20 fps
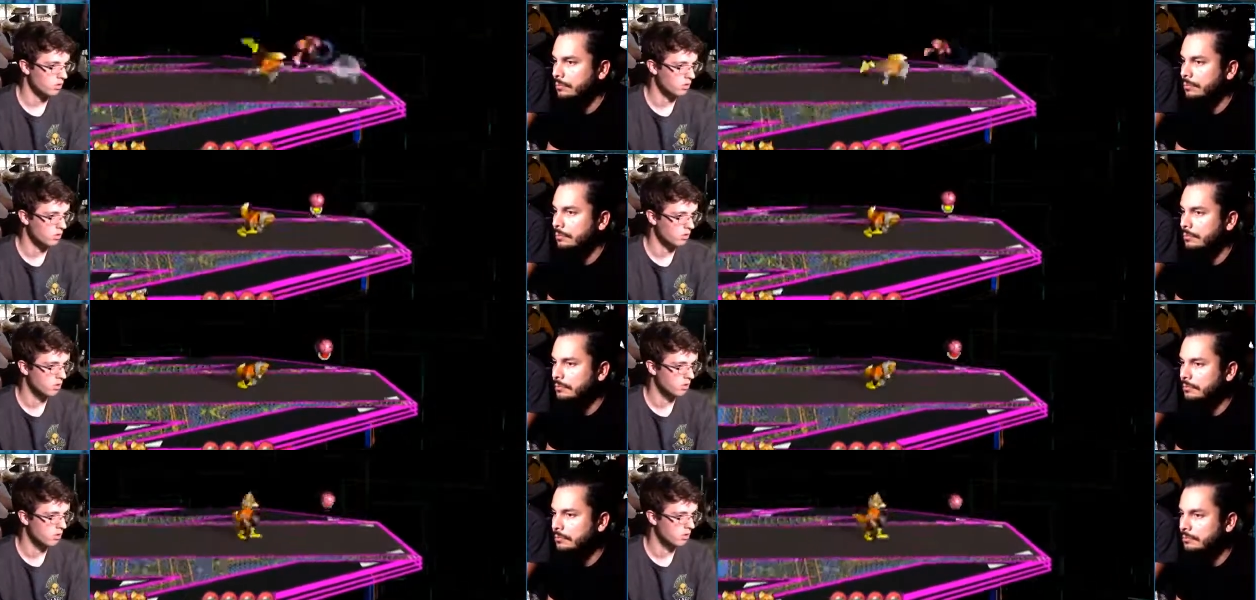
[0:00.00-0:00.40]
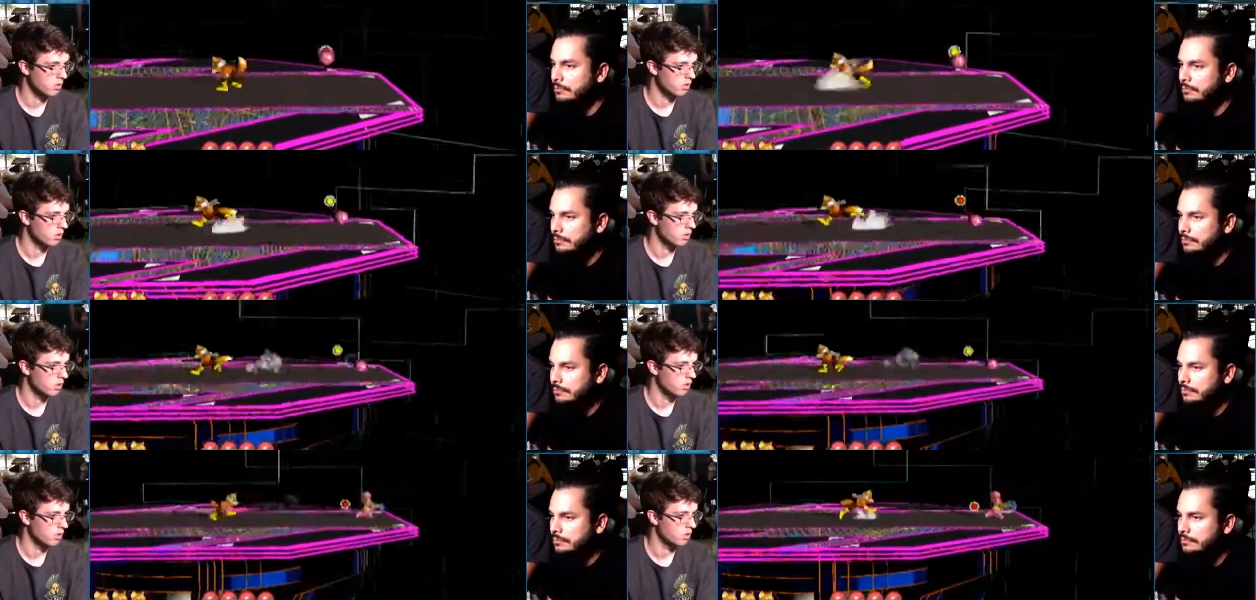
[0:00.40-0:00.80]

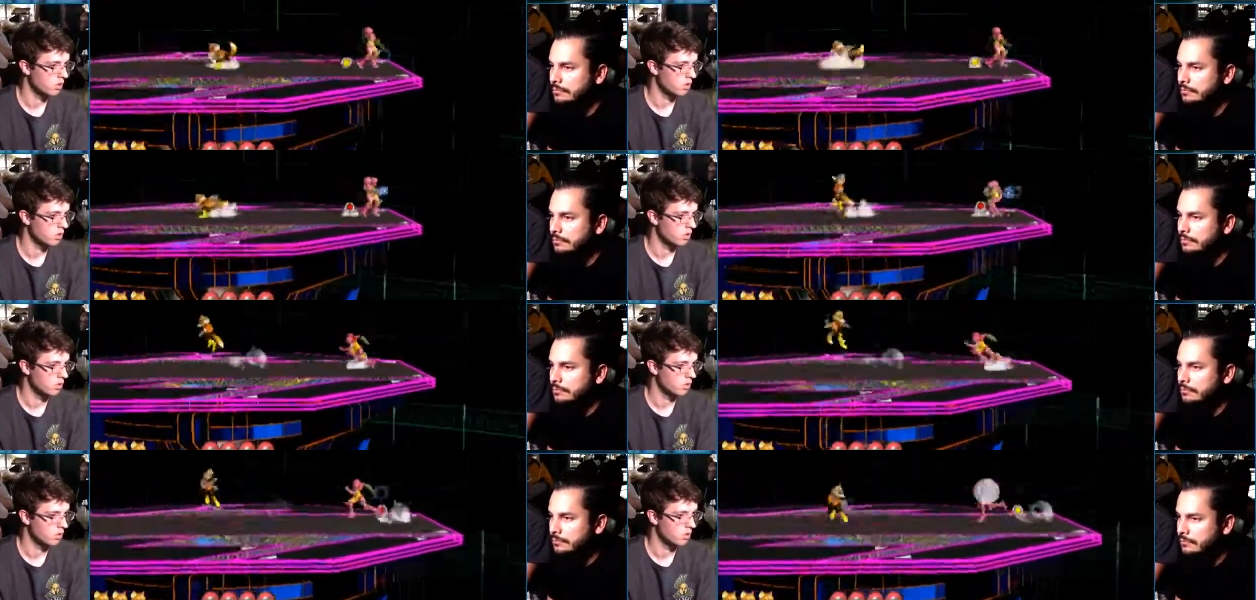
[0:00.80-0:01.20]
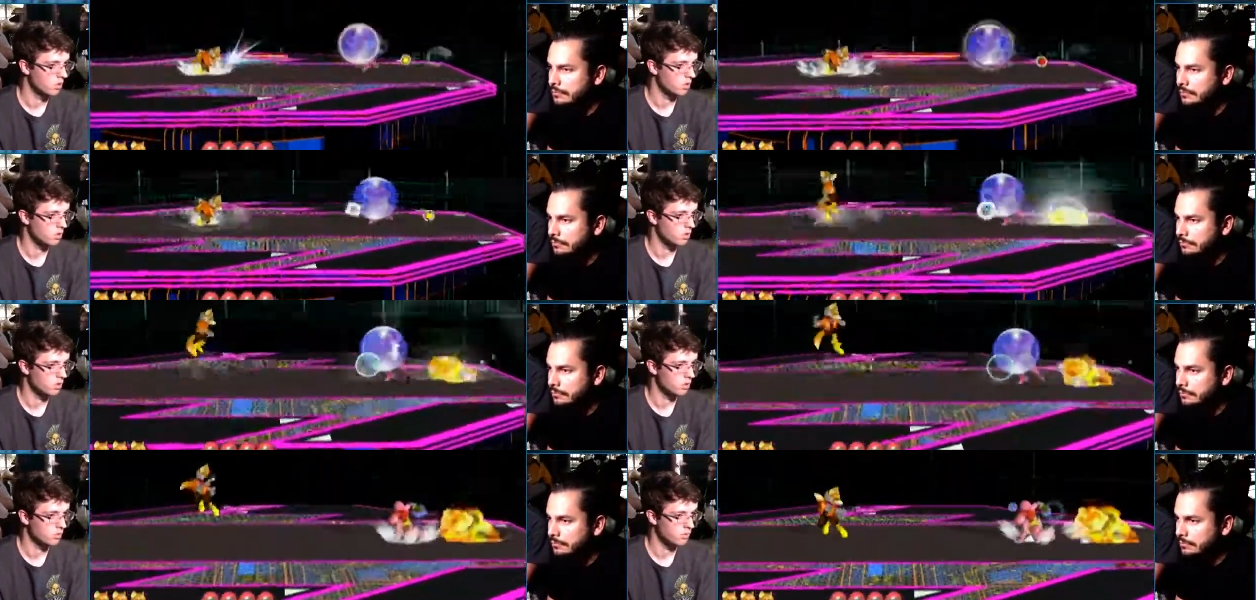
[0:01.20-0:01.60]

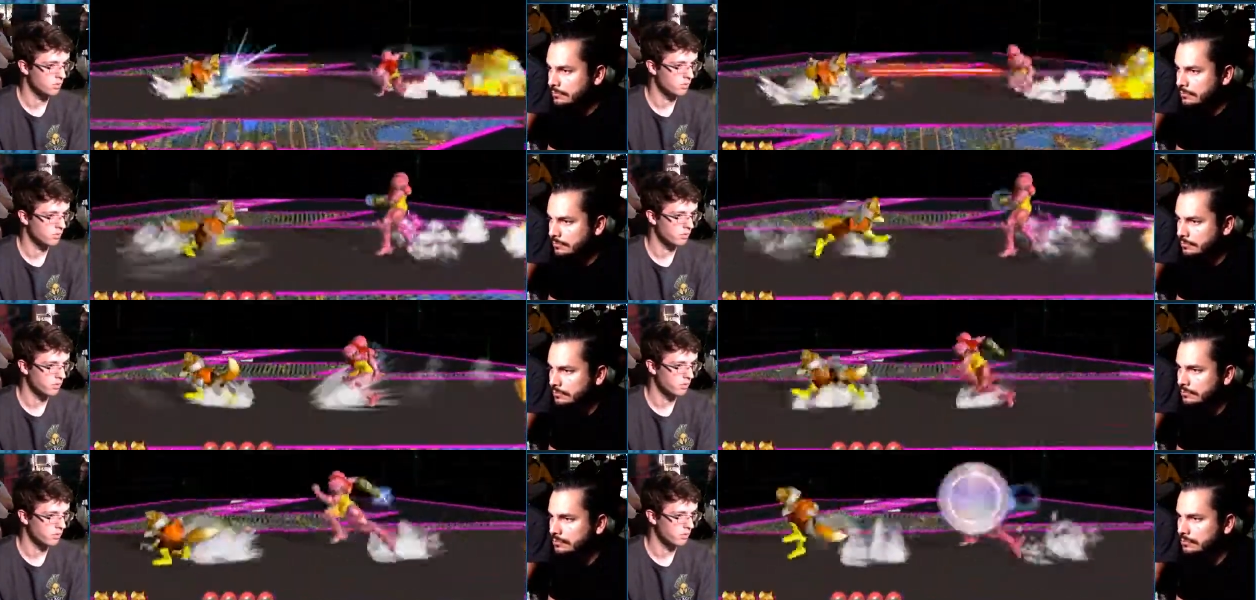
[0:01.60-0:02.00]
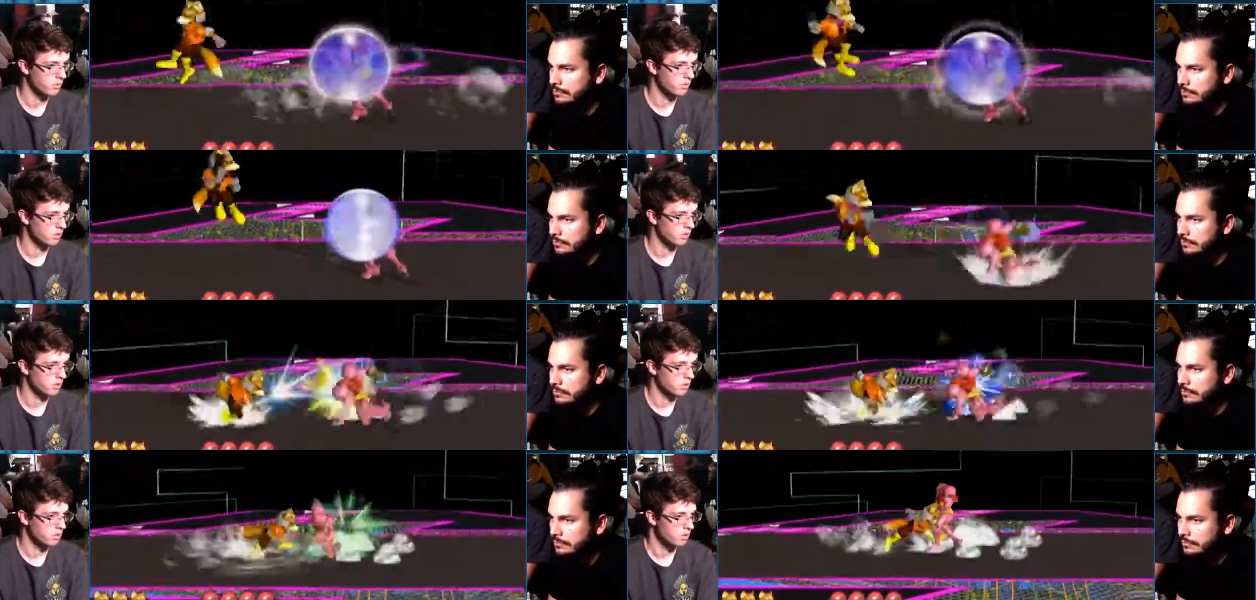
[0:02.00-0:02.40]

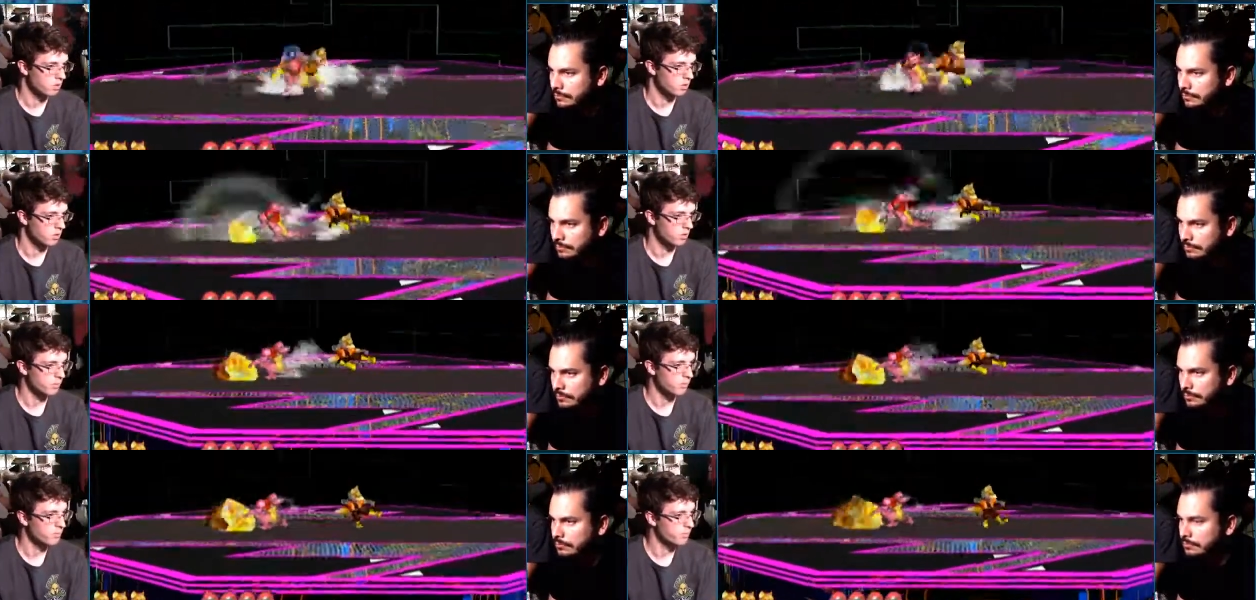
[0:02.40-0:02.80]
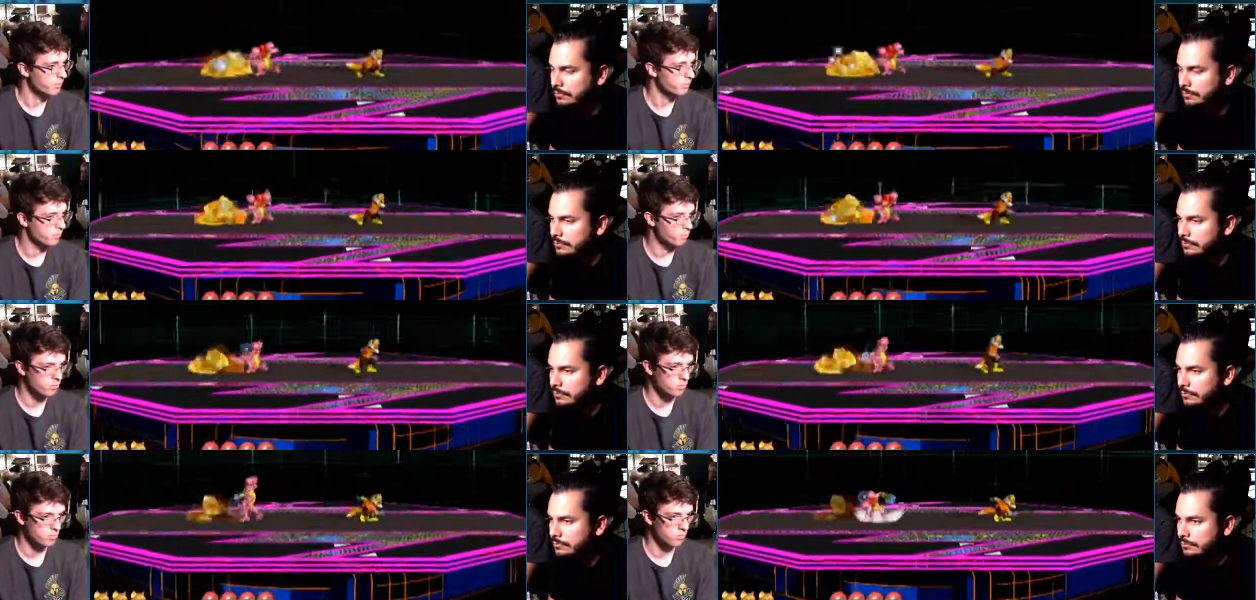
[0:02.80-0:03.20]

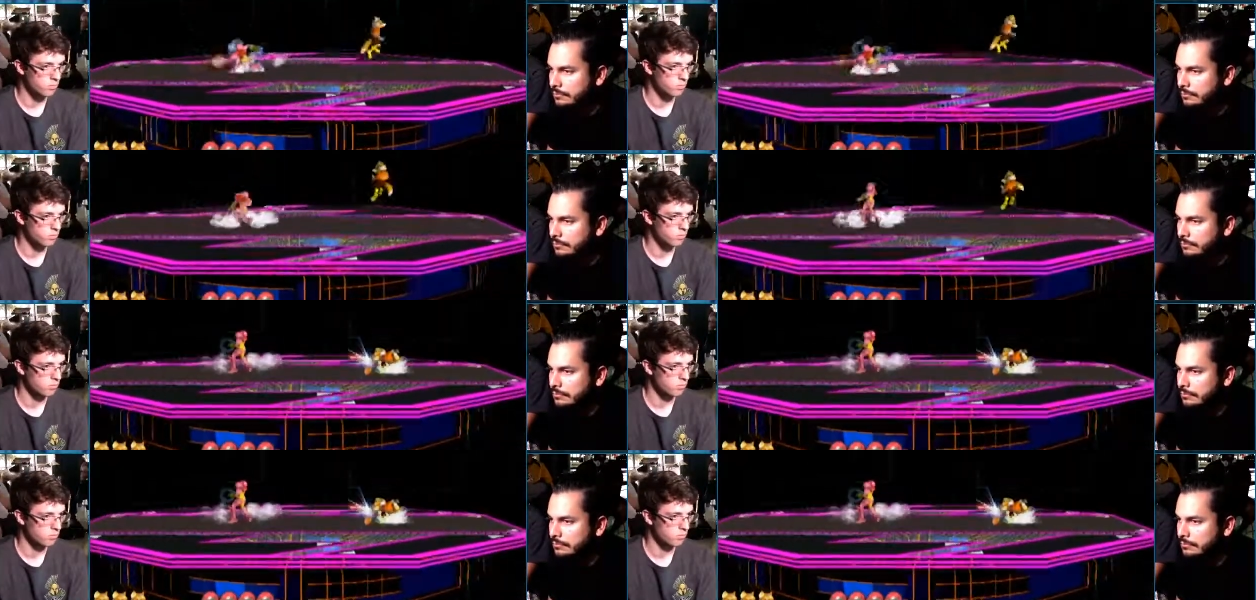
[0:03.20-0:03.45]
Nobody speaks.